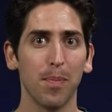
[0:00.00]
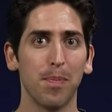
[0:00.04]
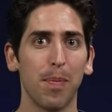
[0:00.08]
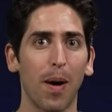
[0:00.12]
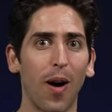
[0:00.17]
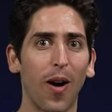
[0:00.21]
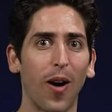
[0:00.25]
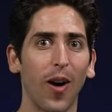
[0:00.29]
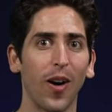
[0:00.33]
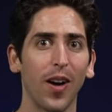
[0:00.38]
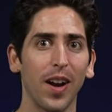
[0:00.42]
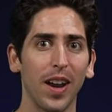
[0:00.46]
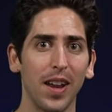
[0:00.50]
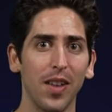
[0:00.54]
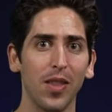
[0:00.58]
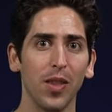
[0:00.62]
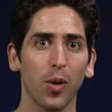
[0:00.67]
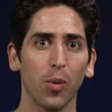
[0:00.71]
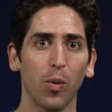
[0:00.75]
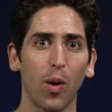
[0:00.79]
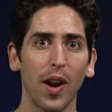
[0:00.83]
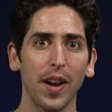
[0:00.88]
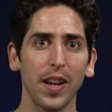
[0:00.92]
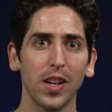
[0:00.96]
the bar in
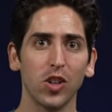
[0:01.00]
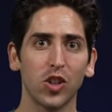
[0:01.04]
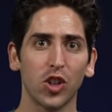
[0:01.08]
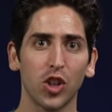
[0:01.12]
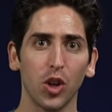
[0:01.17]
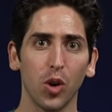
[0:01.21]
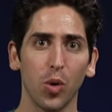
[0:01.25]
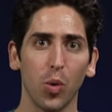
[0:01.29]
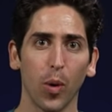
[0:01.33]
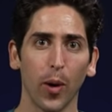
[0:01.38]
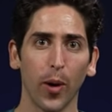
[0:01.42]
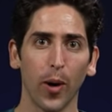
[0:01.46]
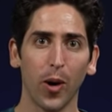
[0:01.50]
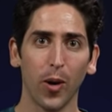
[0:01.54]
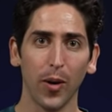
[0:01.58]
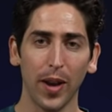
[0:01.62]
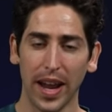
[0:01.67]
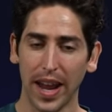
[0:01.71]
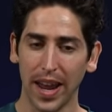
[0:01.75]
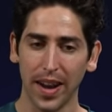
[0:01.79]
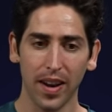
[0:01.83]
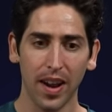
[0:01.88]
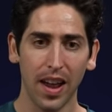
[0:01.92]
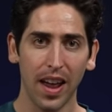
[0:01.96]
the running shoe world.
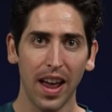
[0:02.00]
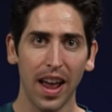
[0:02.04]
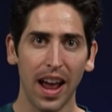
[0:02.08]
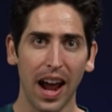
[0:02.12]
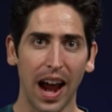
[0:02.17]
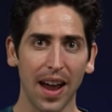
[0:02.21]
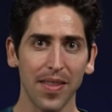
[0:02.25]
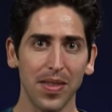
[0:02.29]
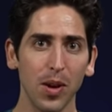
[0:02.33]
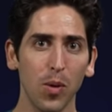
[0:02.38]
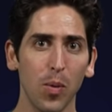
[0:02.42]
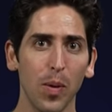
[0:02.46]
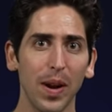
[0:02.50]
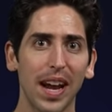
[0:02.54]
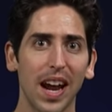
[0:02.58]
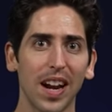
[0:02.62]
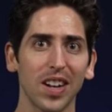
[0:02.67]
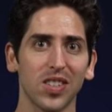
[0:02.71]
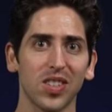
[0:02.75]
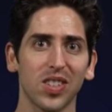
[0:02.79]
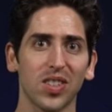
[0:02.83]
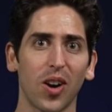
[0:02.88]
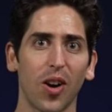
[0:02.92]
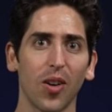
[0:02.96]
And I think we got
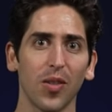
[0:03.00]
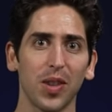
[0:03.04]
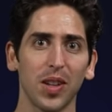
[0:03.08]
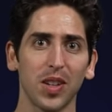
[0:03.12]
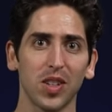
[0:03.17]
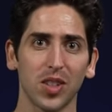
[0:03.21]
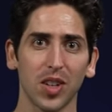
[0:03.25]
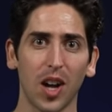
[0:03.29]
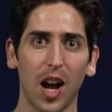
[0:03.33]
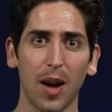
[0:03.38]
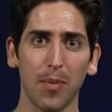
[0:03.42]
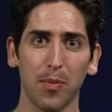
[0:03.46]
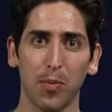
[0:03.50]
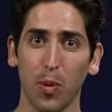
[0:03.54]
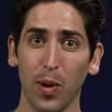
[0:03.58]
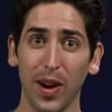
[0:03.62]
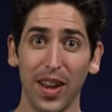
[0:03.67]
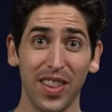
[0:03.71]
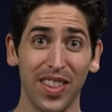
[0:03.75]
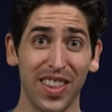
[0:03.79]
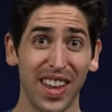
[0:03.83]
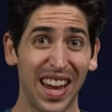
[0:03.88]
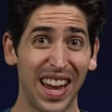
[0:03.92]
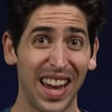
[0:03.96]
to start this off
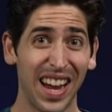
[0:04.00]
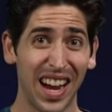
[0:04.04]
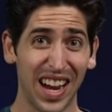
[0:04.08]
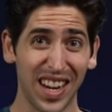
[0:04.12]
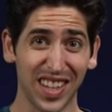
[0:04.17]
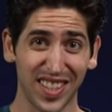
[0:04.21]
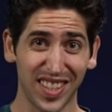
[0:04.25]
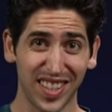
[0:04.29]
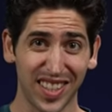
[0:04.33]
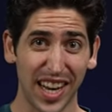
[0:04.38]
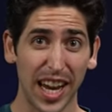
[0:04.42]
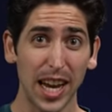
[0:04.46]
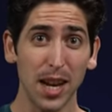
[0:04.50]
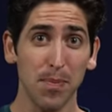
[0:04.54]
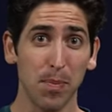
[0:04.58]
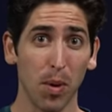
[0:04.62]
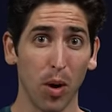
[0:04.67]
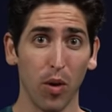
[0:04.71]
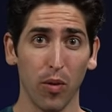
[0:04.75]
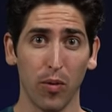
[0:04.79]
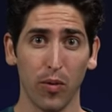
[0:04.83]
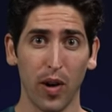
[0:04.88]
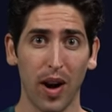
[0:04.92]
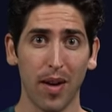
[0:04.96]
with a
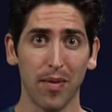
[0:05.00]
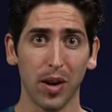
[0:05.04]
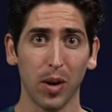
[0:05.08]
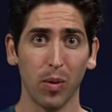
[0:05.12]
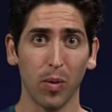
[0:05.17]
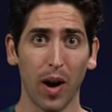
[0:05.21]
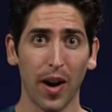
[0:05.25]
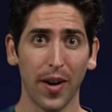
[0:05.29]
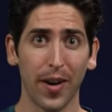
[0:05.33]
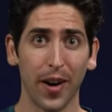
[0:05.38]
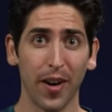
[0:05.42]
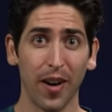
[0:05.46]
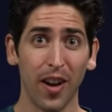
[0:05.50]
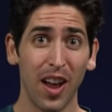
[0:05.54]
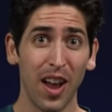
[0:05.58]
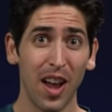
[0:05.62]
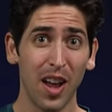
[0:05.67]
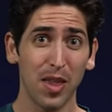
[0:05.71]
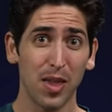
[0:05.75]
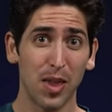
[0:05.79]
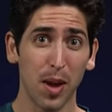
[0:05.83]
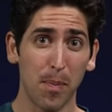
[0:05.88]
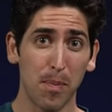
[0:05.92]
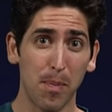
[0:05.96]
staple for every runner,
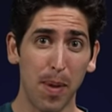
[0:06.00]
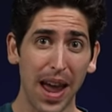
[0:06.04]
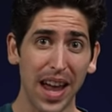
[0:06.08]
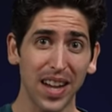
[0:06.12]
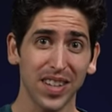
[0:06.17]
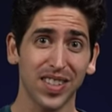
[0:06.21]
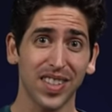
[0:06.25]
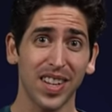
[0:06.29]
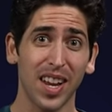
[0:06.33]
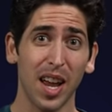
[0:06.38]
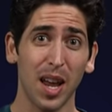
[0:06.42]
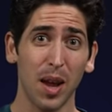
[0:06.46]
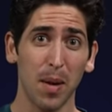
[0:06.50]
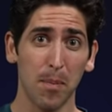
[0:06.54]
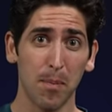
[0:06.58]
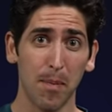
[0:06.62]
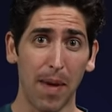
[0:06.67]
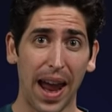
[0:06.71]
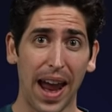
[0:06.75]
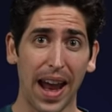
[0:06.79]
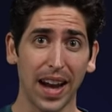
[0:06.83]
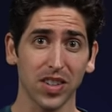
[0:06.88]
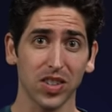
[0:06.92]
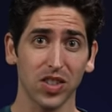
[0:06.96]
the best
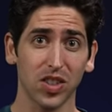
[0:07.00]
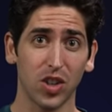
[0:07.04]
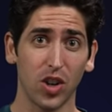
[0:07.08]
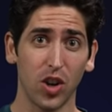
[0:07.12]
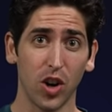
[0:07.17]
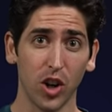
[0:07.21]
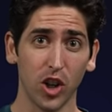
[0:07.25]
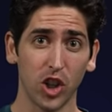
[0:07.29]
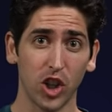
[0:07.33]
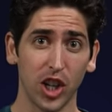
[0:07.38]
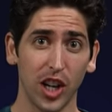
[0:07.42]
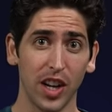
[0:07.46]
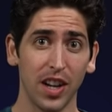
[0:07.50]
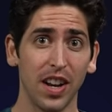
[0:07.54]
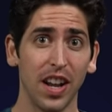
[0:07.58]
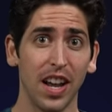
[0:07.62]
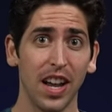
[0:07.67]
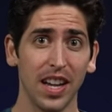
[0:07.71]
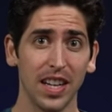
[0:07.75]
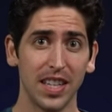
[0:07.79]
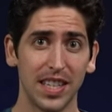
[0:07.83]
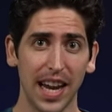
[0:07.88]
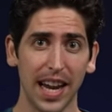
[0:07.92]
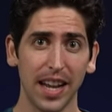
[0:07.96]
max cushion
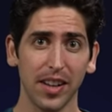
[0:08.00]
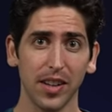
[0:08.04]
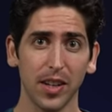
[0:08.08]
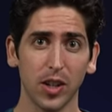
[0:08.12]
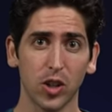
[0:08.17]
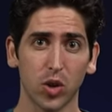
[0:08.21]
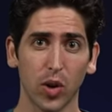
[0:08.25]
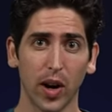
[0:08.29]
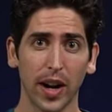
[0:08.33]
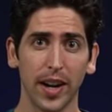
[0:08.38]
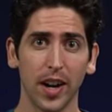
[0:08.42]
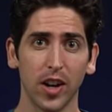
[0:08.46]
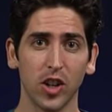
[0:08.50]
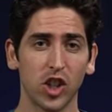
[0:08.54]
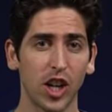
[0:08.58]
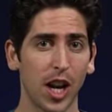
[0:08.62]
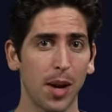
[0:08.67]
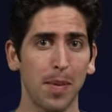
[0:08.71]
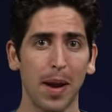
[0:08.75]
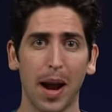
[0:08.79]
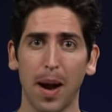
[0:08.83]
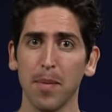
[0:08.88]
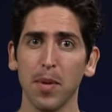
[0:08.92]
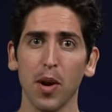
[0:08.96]
daily trainer.
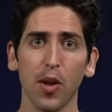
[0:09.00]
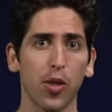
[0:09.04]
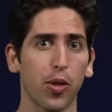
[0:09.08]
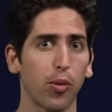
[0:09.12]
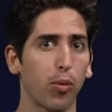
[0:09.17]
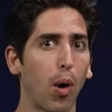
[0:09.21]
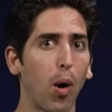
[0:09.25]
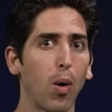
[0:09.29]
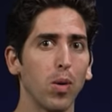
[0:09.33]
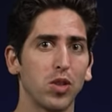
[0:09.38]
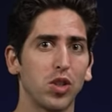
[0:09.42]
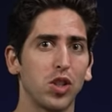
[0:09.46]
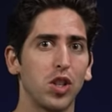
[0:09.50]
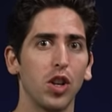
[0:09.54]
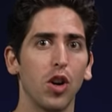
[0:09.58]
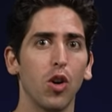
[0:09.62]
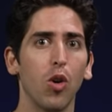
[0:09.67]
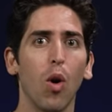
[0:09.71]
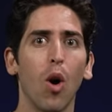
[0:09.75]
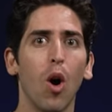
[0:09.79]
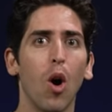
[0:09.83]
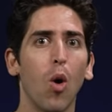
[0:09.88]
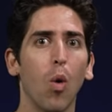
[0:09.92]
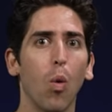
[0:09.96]
Jamie, I'm going to throw it to
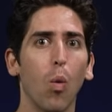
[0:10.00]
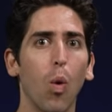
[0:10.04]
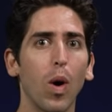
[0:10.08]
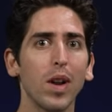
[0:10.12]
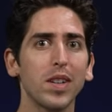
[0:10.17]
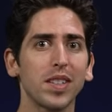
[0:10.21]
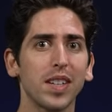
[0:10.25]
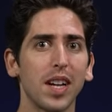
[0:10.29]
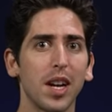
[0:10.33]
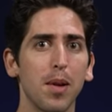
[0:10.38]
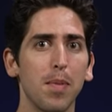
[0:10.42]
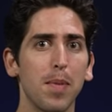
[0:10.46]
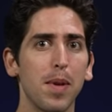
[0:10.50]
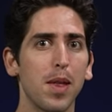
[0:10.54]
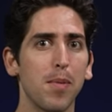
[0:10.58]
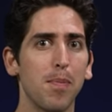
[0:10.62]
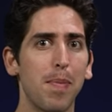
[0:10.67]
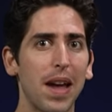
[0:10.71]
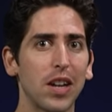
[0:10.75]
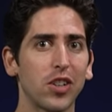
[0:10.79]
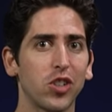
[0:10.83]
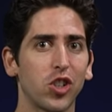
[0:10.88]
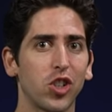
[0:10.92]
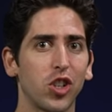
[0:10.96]
you. What's going to be the
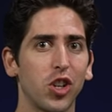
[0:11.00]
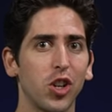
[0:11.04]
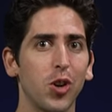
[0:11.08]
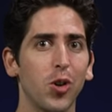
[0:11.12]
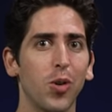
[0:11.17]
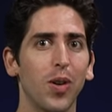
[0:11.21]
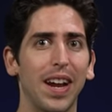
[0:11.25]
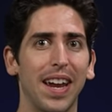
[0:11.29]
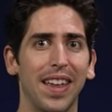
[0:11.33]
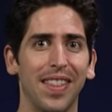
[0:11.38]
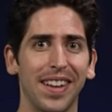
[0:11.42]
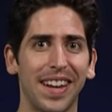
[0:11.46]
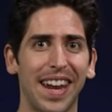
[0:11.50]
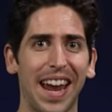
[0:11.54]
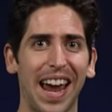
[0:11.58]
best shoe in the